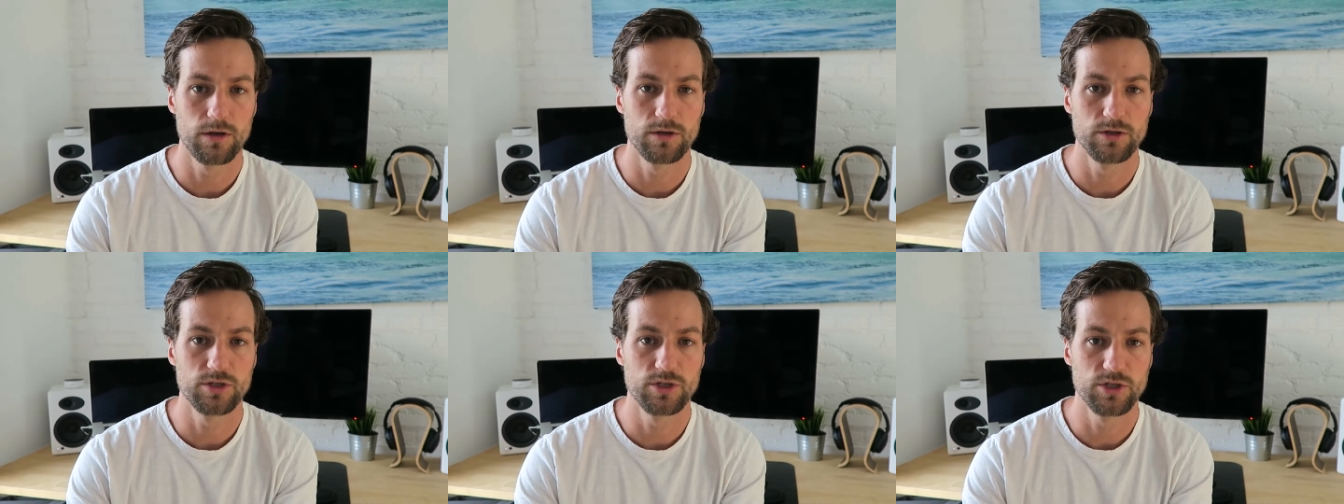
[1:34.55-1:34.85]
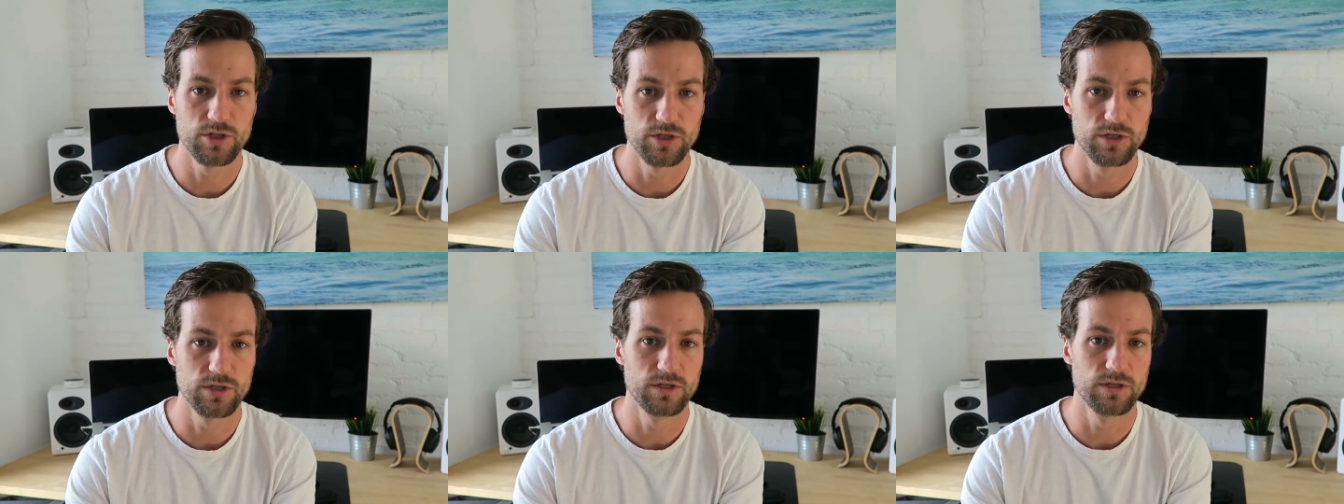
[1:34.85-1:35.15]

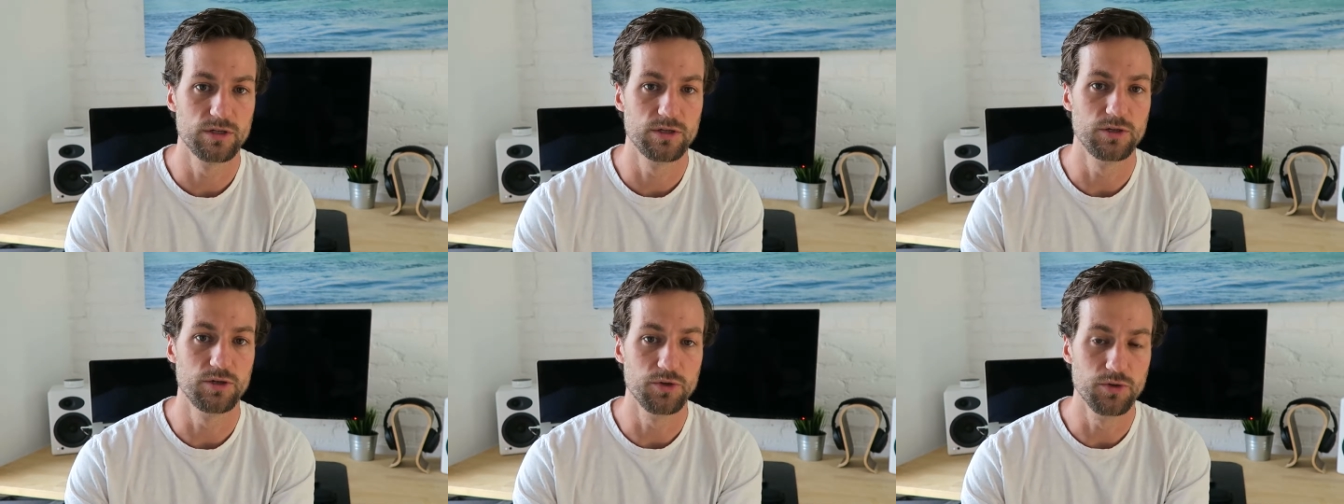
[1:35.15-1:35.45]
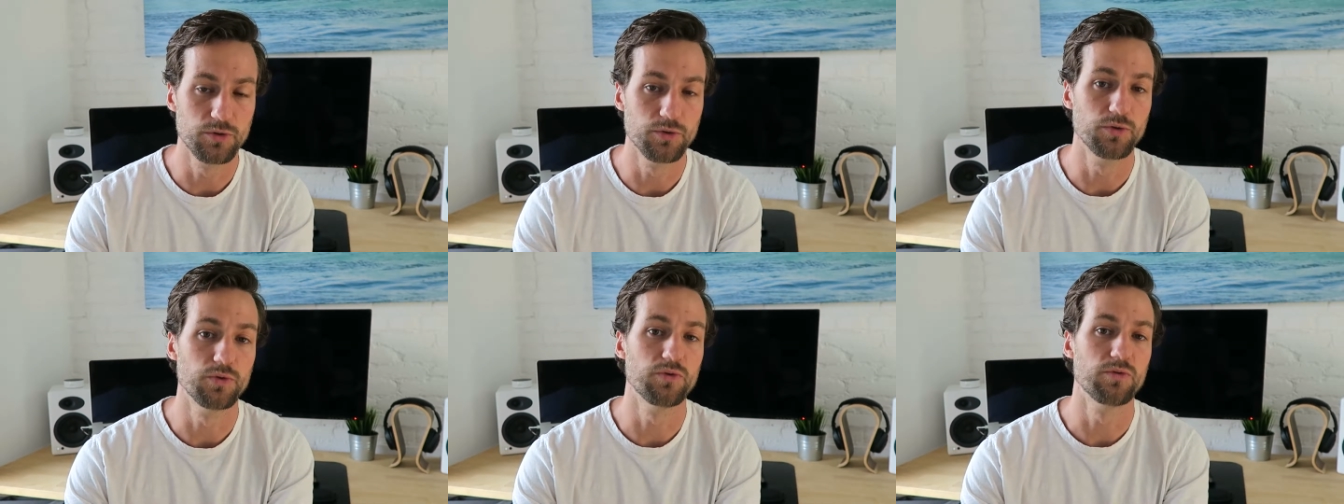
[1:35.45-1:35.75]
should
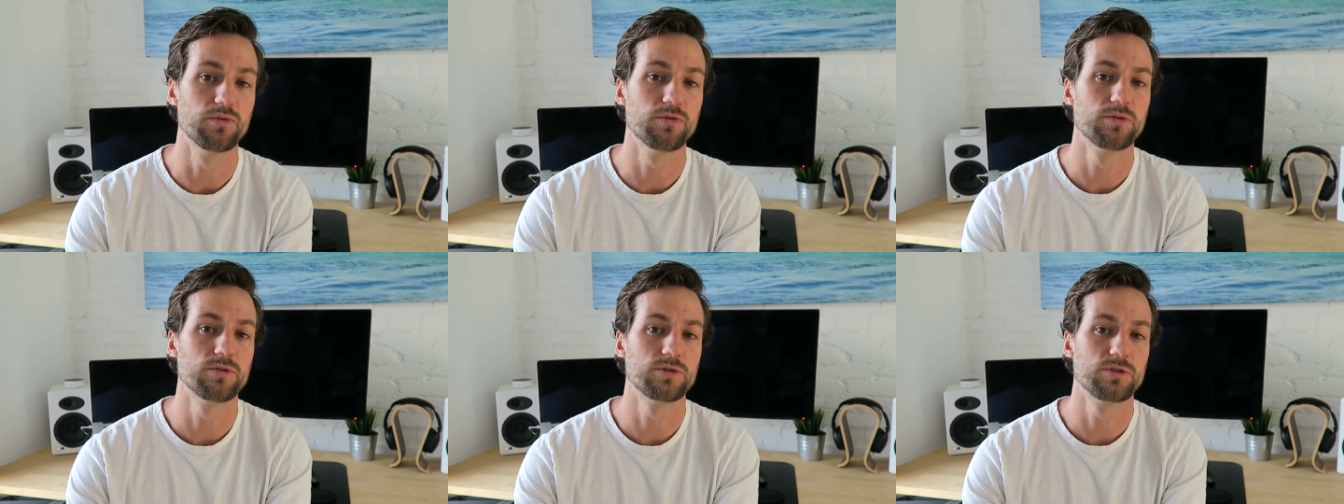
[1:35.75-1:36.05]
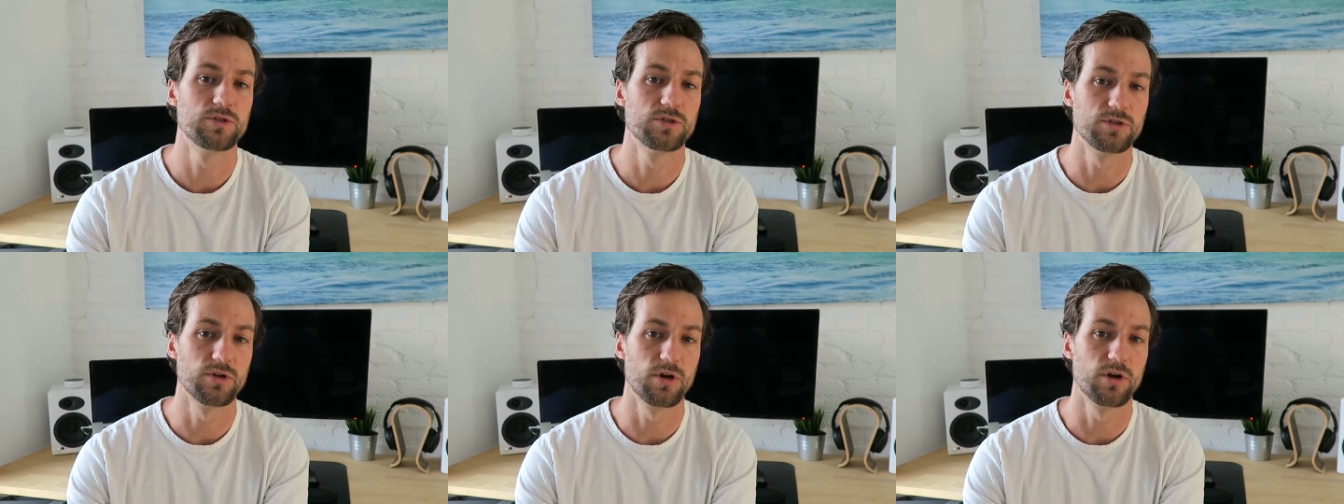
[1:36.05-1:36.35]
you
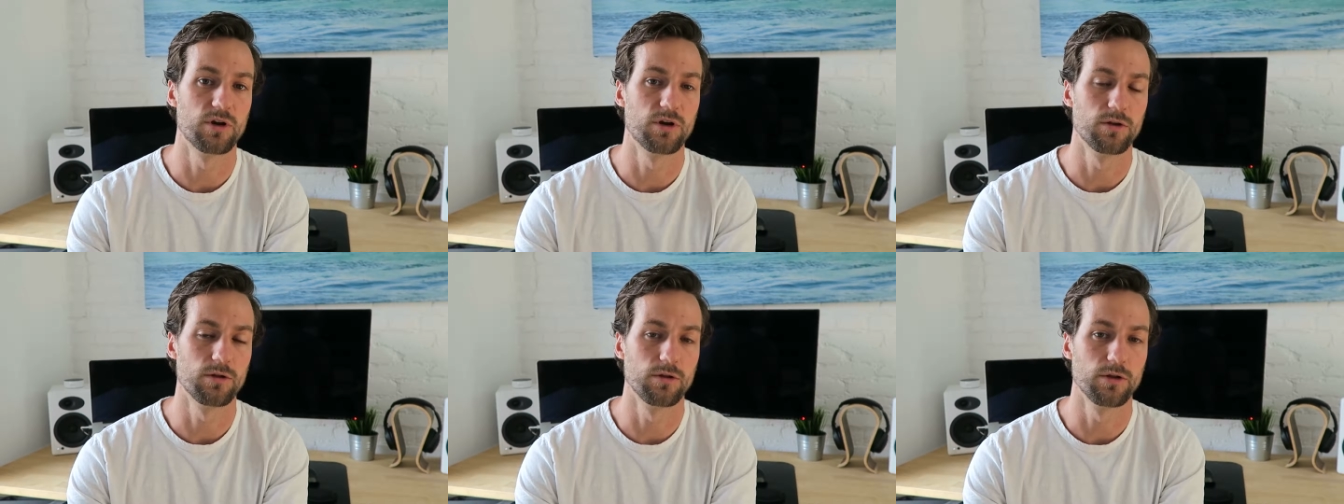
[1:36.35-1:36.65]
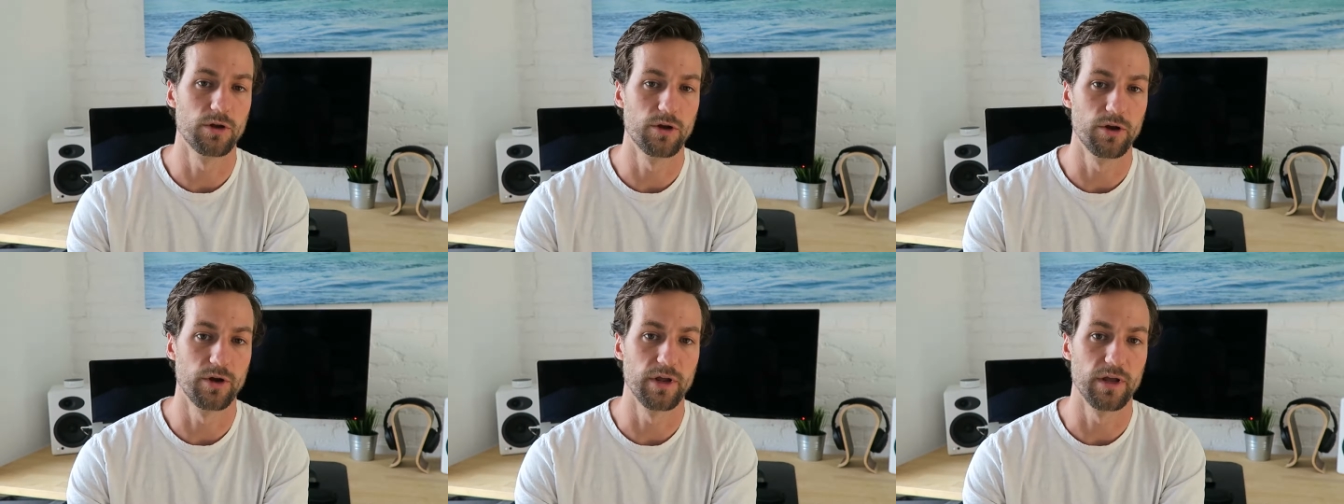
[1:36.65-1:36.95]
start
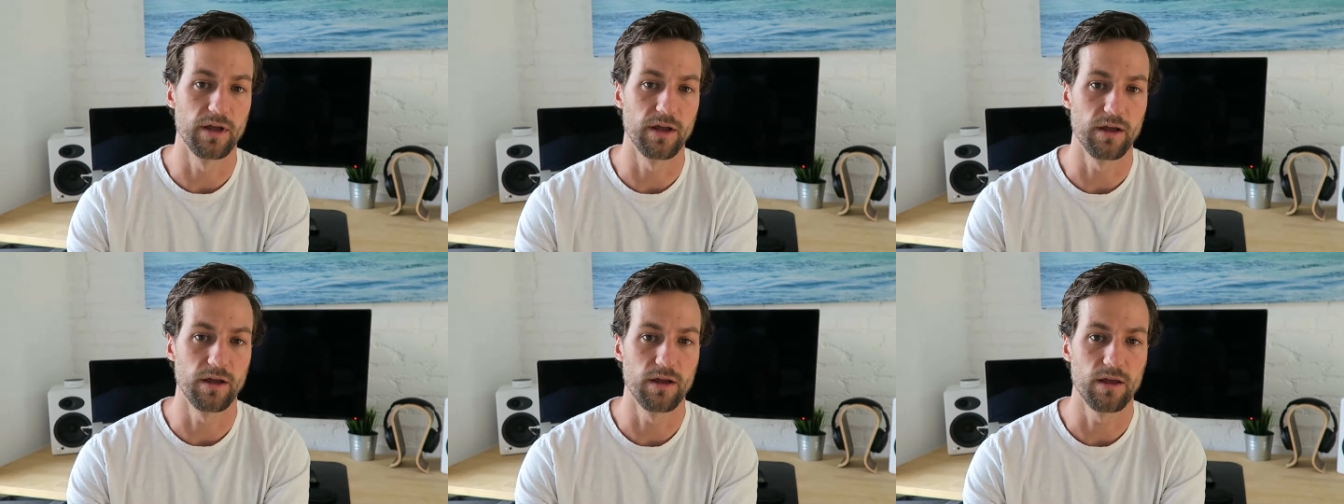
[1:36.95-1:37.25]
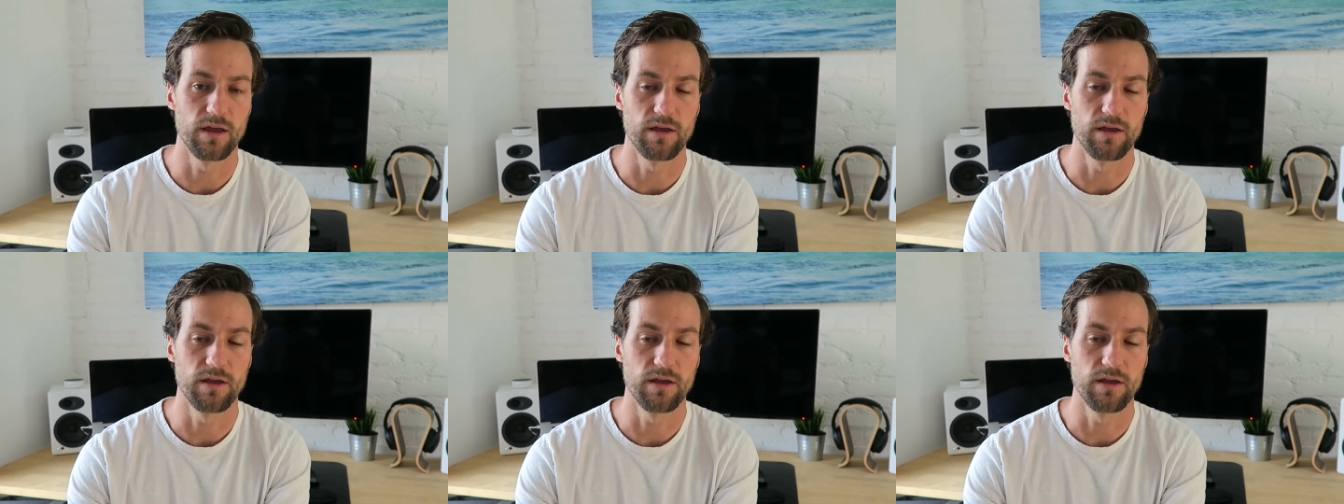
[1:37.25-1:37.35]
learning